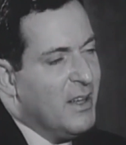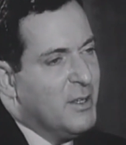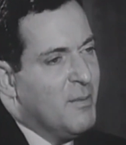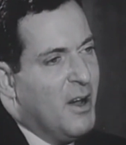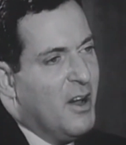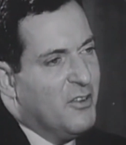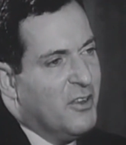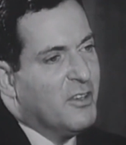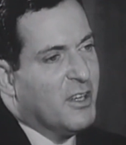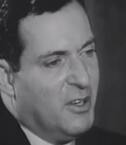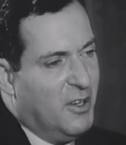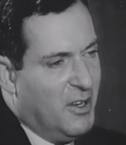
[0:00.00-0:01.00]
somehow has this
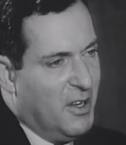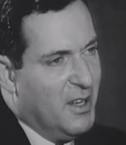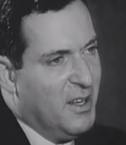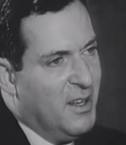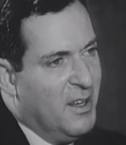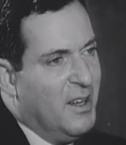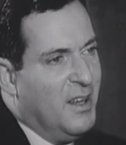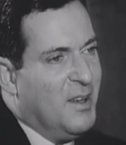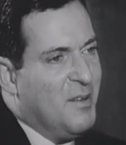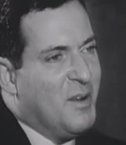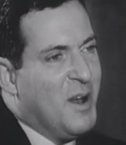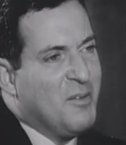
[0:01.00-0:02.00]
occurred?
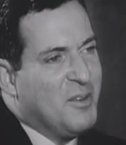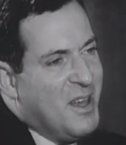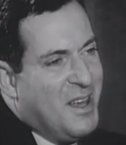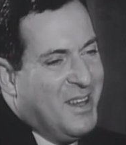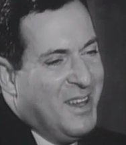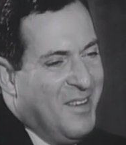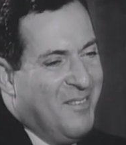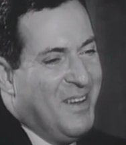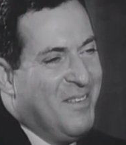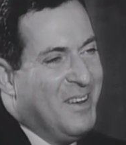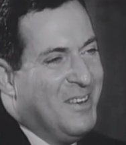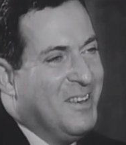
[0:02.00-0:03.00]
Perhaps that
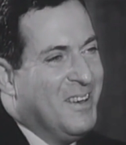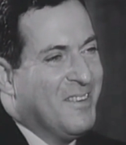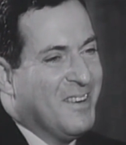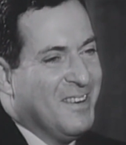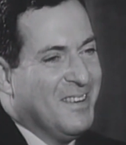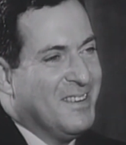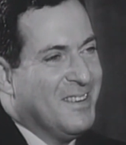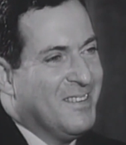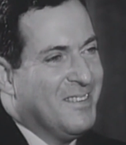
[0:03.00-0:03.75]
may be too difficult to...